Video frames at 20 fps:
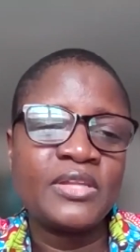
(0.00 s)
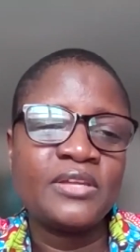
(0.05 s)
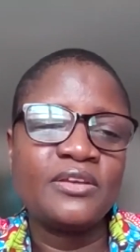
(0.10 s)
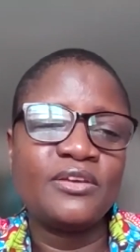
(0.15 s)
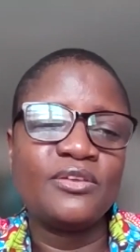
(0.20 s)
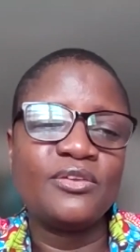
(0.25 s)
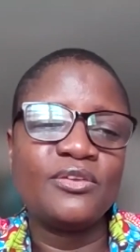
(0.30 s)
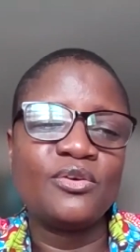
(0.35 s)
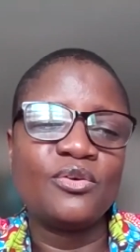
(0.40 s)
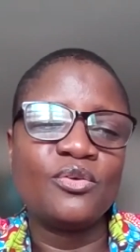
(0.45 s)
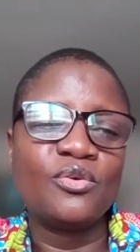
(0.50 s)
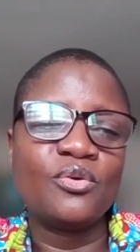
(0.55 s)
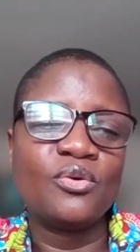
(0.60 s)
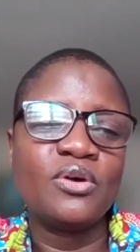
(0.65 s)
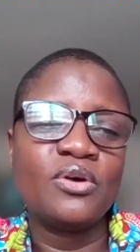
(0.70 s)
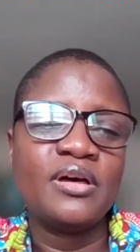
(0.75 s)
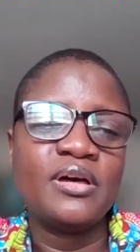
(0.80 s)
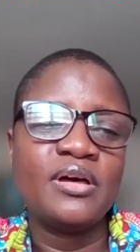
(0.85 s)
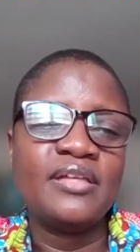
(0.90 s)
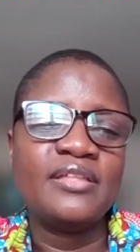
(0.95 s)
You
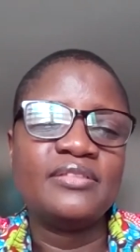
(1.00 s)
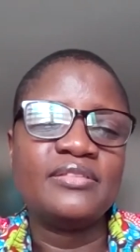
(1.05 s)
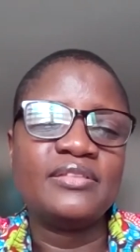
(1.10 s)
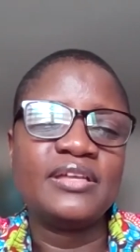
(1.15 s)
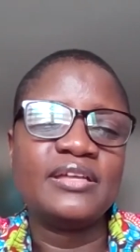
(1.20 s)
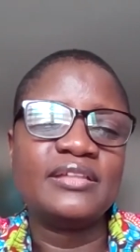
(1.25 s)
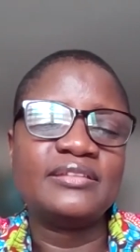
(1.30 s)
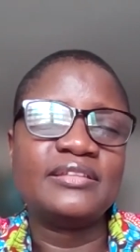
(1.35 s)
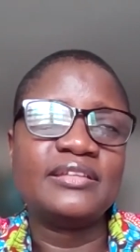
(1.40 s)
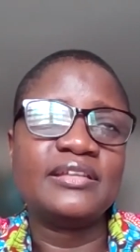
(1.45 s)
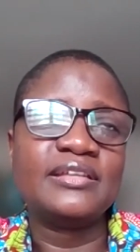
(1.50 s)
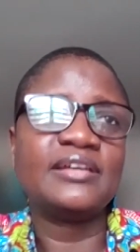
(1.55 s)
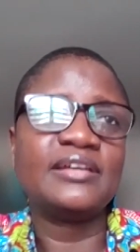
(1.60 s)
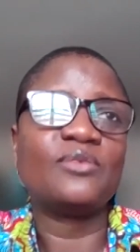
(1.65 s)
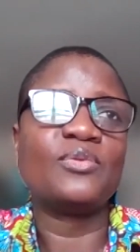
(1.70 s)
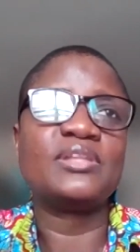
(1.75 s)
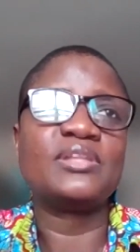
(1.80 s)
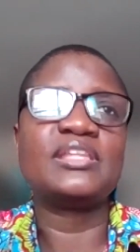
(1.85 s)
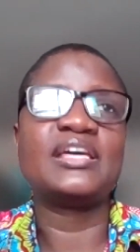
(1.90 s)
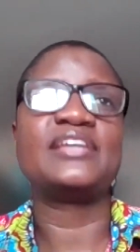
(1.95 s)
know, the the
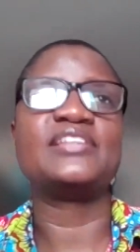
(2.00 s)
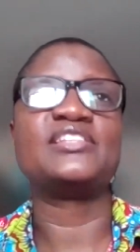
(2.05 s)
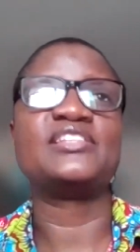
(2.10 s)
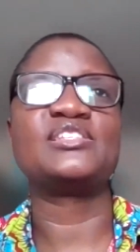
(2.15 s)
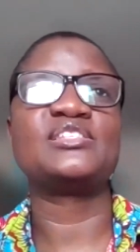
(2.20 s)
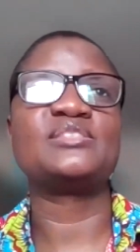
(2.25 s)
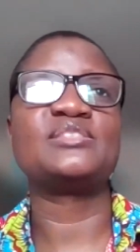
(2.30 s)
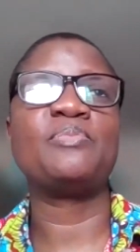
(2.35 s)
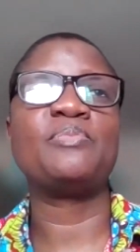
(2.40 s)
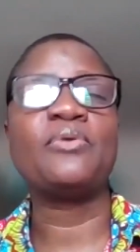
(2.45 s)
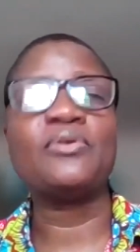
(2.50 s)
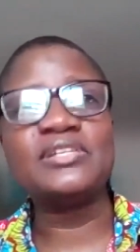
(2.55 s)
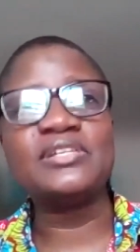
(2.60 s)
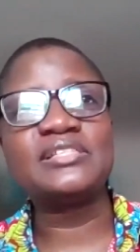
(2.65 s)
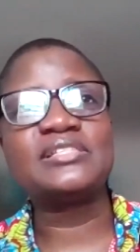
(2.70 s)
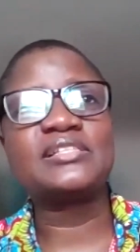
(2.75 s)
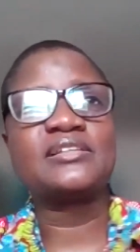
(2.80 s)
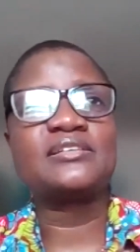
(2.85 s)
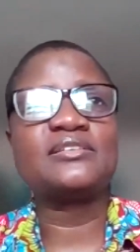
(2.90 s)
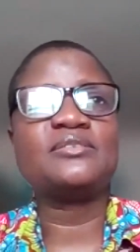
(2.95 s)
whether it's
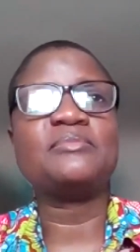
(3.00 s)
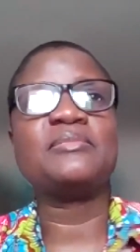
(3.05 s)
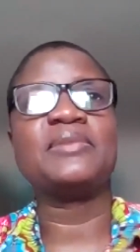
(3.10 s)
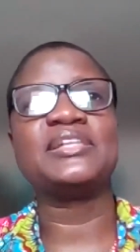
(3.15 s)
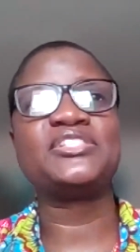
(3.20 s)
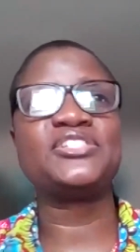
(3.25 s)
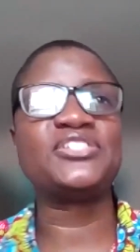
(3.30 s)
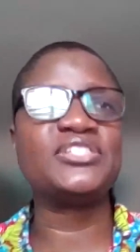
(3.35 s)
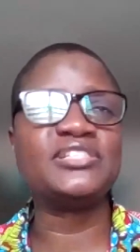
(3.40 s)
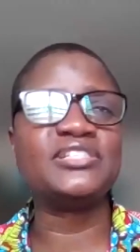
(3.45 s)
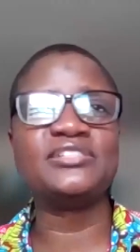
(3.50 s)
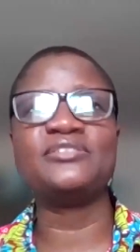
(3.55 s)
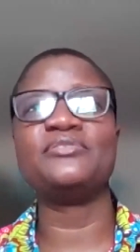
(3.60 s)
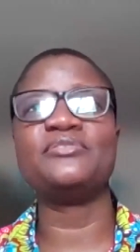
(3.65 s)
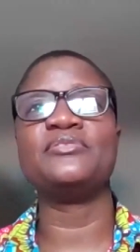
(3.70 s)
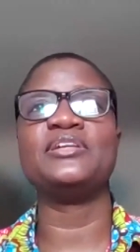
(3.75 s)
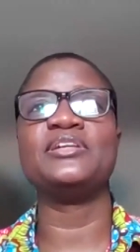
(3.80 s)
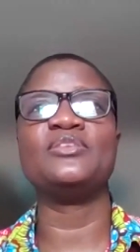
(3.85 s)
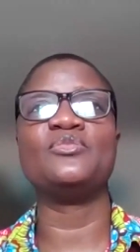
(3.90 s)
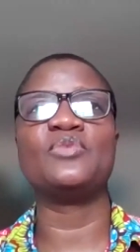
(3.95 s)
political
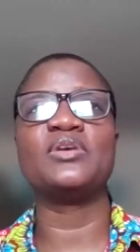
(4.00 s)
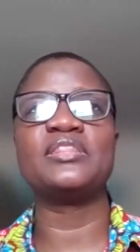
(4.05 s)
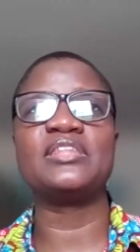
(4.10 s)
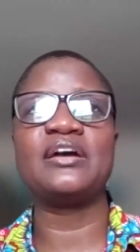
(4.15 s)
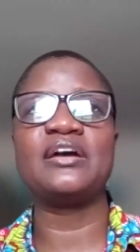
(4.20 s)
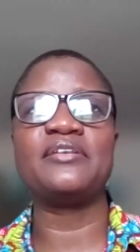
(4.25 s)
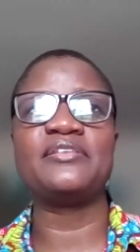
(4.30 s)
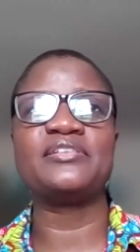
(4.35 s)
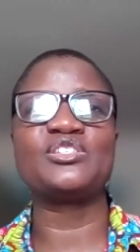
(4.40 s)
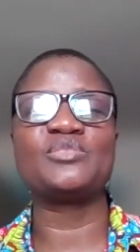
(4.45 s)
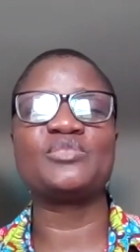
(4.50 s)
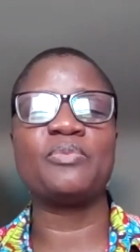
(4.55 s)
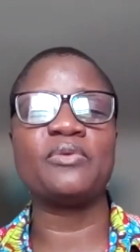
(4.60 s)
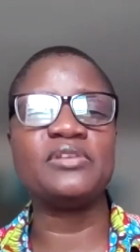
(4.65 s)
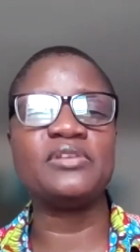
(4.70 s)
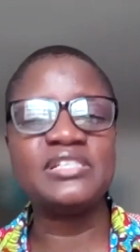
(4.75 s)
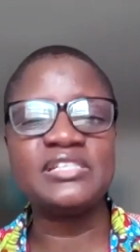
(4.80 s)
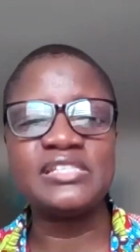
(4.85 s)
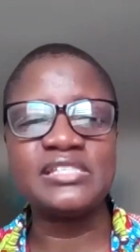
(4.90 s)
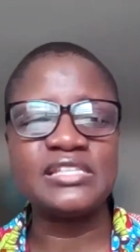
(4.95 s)
machinery, whether it's
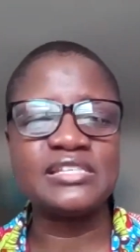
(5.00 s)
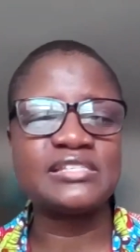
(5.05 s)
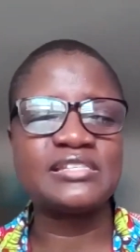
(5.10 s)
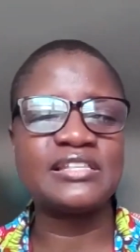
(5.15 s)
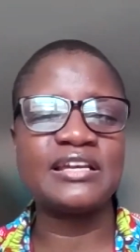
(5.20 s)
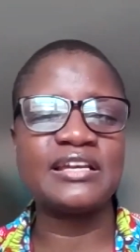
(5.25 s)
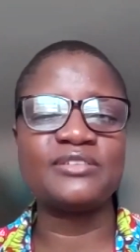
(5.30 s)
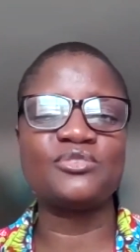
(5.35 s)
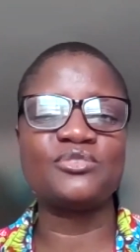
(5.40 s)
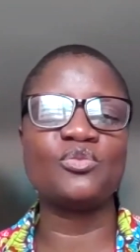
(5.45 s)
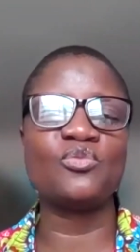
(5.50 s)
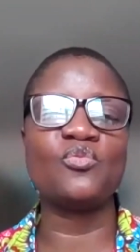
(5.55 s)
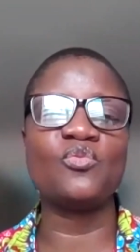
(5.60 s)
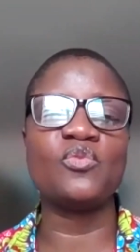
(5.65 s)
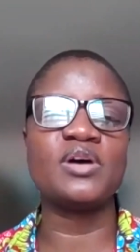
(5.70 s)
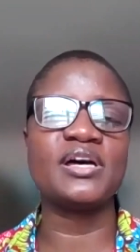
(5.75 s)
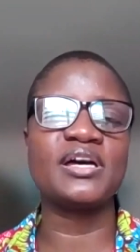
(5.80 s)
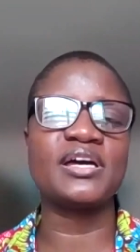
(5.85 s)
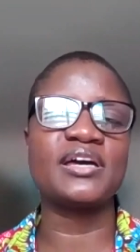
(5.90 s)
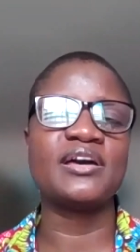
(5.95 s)
policies that don't
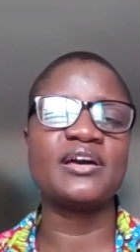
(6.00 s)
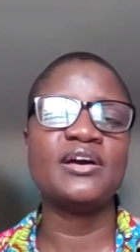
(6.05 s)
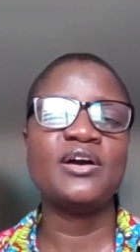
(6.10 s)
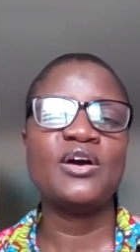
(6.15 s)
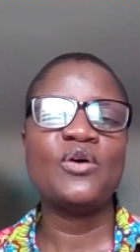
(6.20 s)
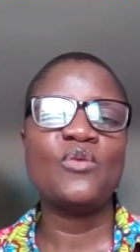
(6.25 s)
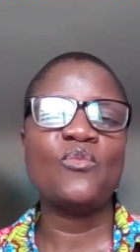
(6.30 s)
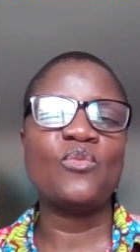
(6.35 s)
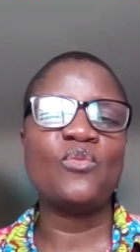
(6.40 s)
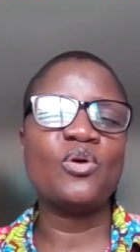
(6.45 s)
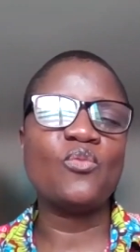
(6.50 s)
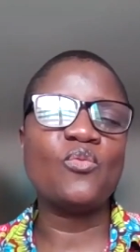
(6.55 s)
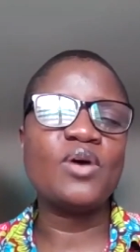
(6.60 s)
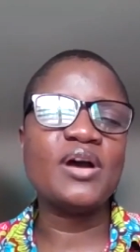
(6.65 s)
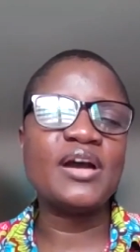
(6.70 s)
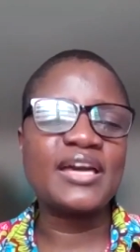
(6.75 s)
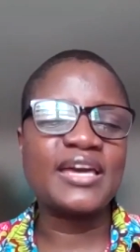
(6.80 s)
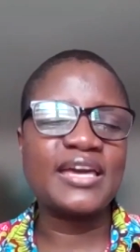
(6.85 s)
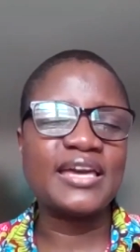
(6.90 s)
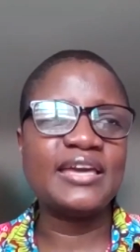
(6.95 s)
work, we're
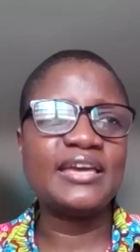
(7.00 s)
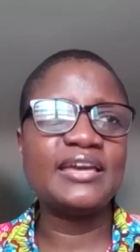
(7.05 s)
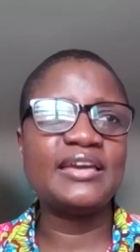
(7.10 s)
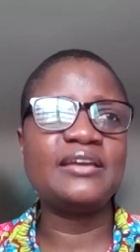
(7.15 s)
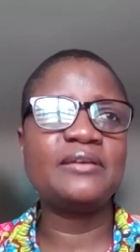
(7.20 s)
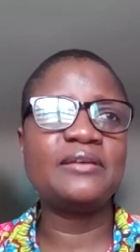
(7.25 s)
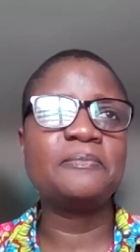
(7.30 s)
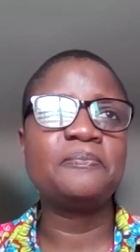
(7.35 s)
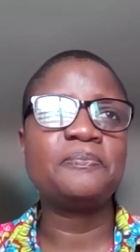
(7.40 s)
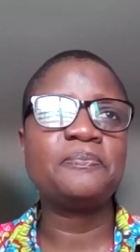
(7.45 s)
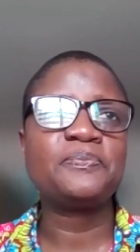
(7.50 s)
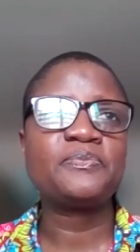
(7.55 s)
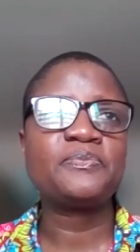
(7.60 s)
working,